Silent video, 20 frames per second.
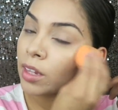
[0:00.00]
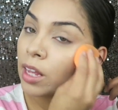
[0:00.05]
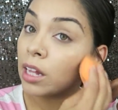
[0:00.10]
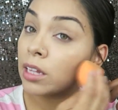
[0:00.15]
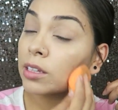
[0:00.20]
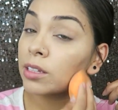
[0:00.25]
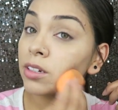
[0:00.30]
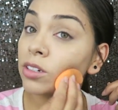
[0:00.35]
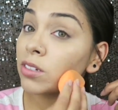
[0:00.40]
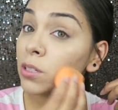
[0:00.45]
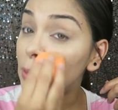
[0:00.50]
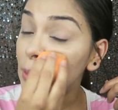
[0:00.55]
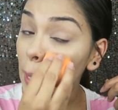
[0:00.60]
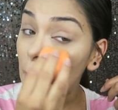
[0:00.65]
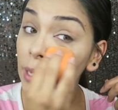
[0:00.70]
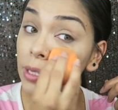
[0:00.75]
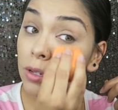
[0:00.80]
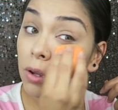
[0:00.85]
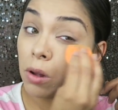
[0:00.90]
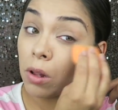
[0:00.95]
A little
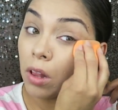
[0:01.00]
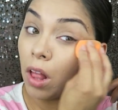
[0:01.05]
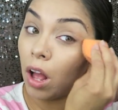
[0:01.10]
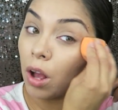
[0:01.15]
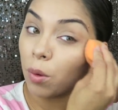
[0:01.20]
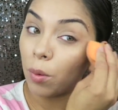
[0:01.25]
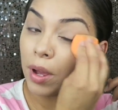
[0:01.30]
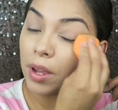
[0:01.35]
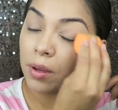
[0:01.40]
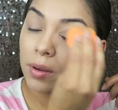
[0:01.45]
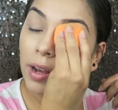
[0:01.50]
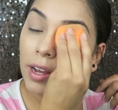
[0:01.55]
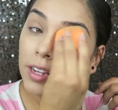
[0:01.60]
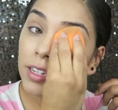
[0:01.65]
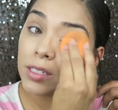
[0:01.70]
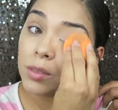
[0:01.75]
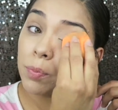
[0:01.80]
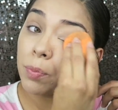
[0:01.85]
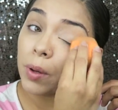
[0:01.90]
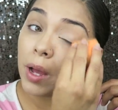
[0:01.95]
does go a long way, you
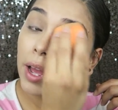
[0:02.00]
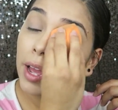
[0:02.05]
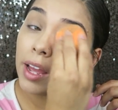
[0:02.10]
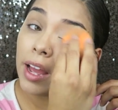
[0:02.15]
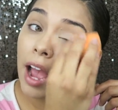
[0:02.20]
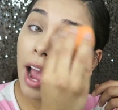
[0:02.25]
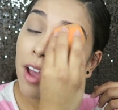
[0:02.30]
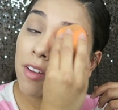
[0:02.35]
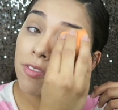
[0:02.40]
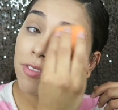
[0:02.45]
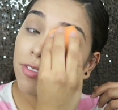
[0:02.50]
guys, but I